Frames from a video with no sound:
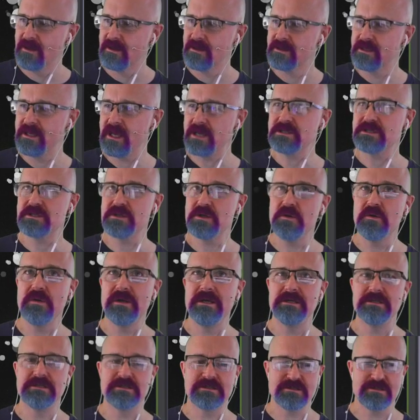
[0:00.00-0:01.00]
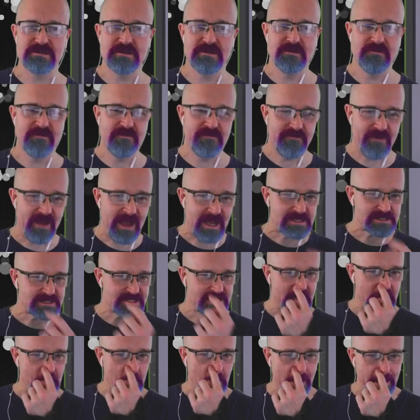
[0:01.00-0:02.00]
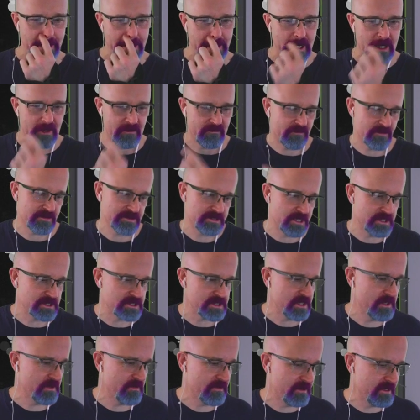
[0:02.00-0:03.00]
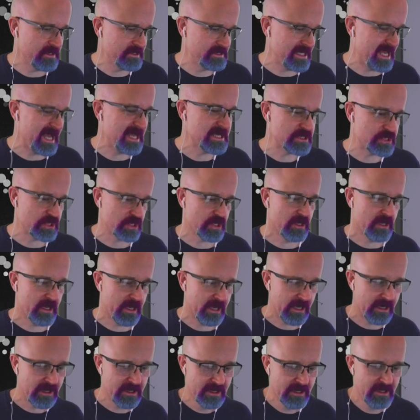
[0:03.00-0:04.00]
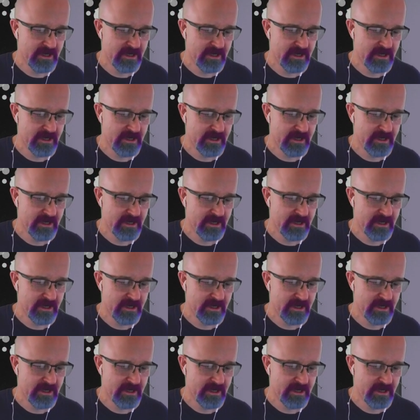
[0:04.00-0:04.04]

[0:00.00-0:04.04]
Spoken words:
guess who is fasting right now for essentially intentionally